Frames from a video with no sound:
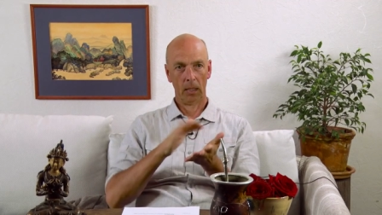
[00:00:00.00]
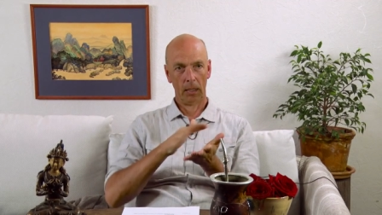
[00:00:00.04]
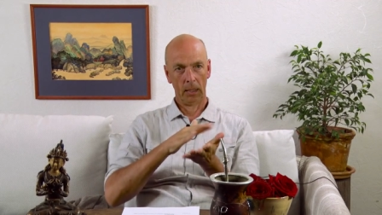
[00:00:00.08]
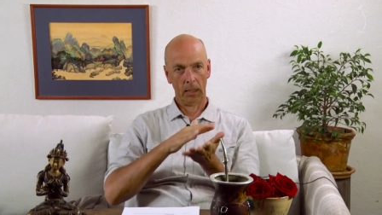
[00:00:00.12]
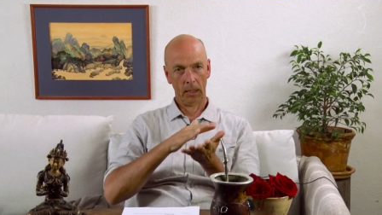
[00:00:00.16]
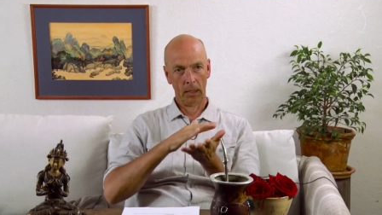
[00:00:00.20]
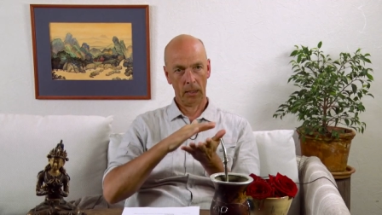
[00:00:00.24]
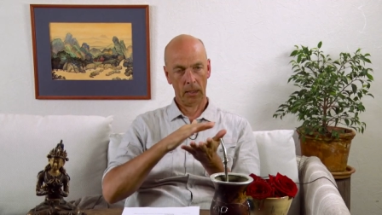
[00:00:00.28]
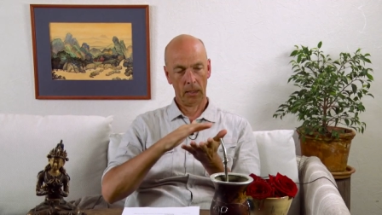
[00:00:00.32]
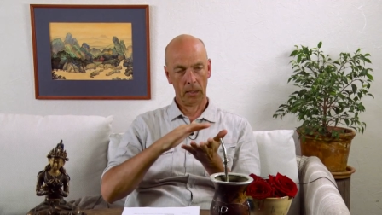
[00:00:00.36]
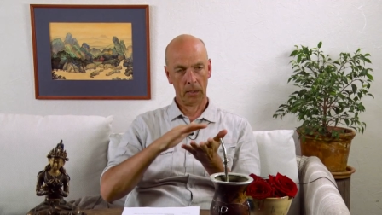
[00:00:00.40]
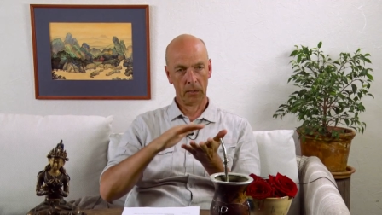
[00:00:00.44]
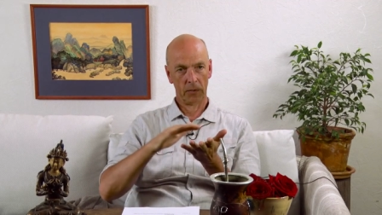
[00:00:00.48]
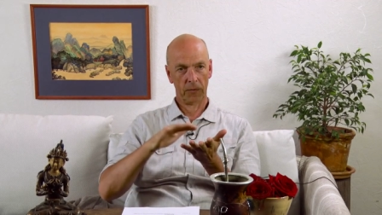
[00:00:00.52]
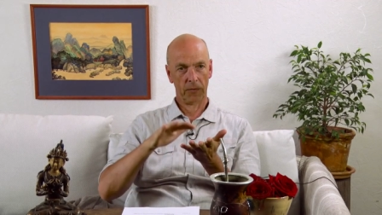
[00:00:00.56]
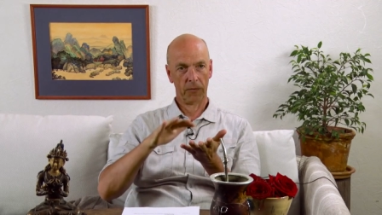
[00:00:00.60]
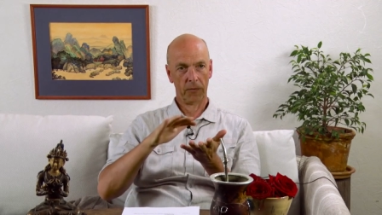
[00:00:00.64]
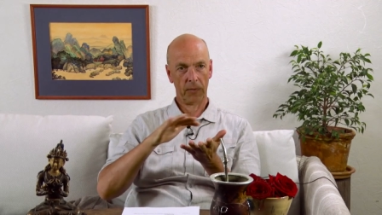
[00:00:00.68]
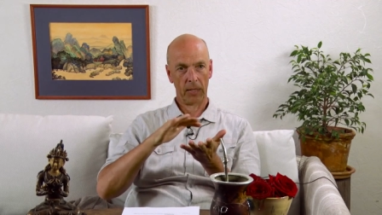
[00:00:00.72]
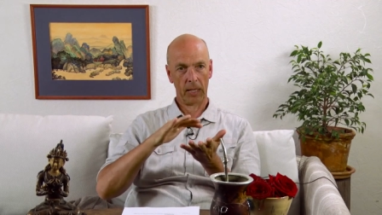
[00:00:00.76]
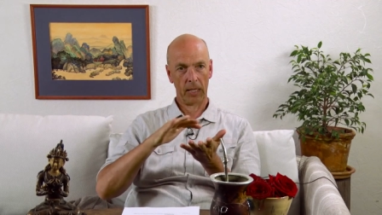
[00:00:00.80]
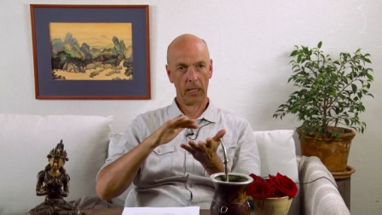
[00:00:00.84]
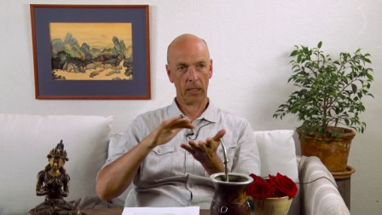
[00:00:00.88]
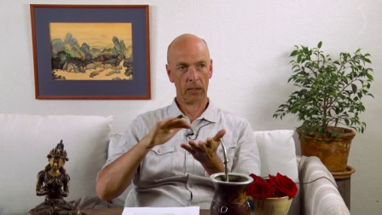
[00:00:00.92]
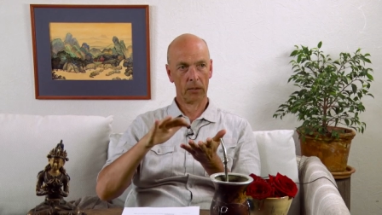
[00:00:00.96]
In this
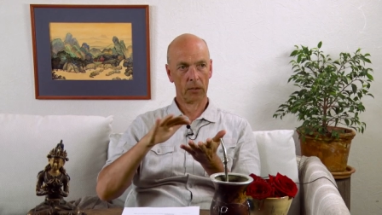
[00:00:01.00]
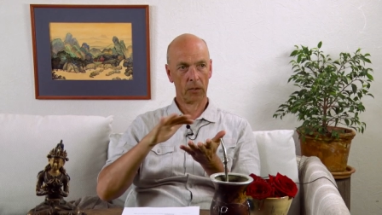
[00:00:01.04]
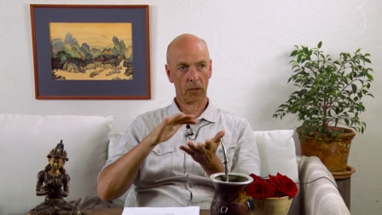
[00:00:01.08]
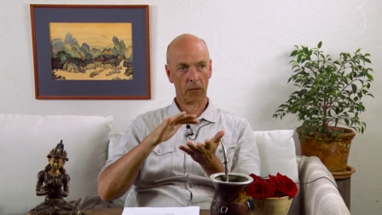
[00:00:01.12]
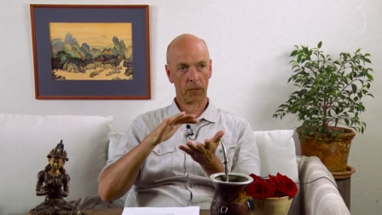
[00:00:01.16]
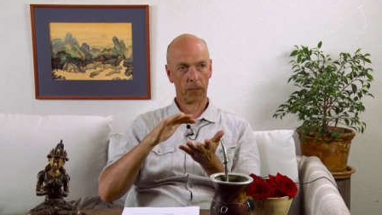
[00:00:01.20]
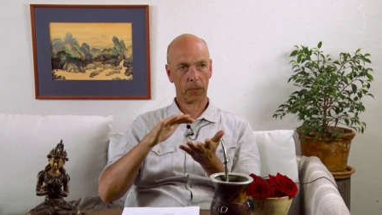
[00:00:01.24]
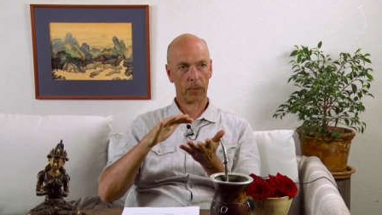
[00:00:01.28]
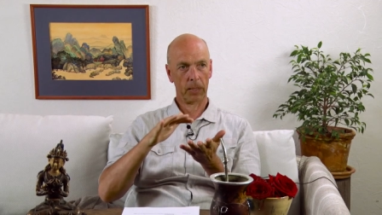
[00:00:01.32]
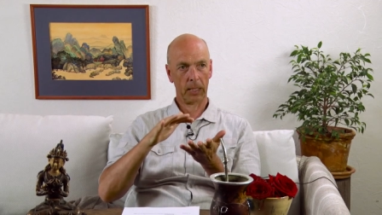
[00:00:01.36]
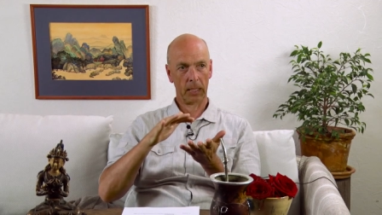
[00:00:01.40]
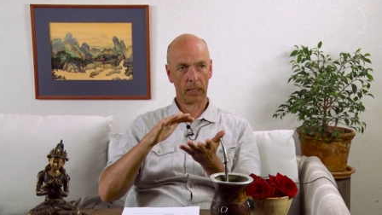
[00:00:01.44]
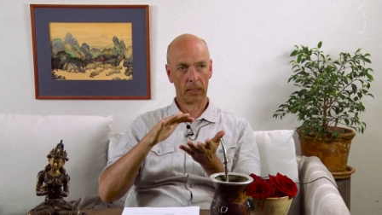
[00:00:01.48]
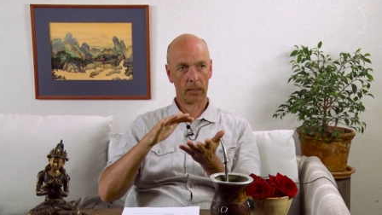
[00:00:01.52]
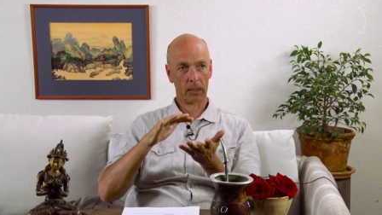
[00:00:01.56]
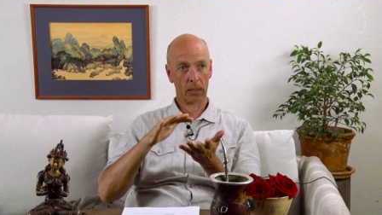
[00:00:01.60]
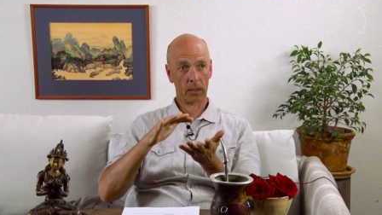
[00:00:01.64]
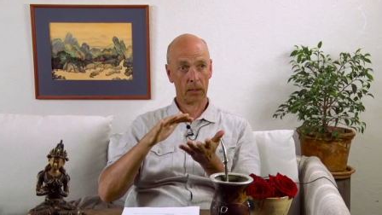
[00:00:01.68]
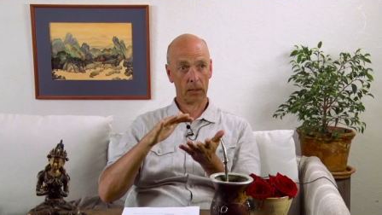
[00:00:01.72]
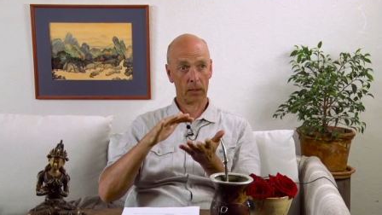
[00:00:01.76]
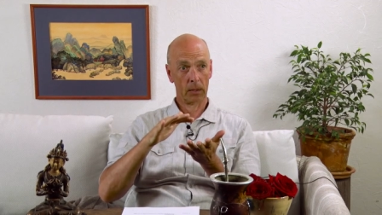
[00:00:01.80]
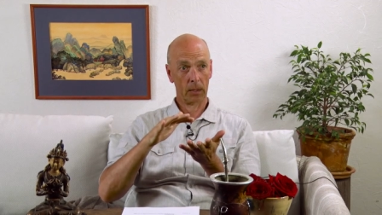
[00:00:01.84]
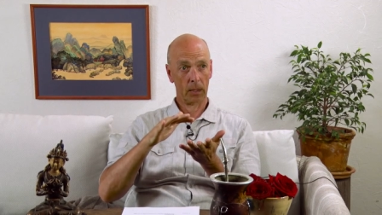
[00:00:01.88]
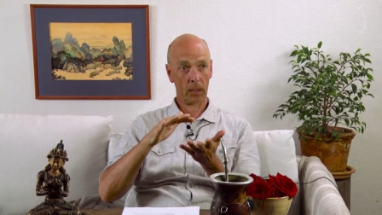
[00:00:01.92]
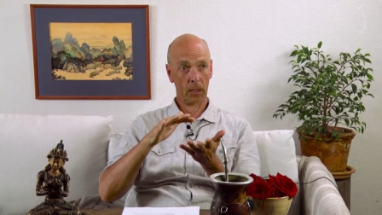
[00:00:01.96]
phase of
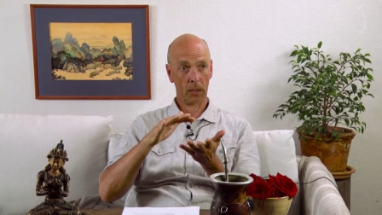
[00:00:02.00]
practice,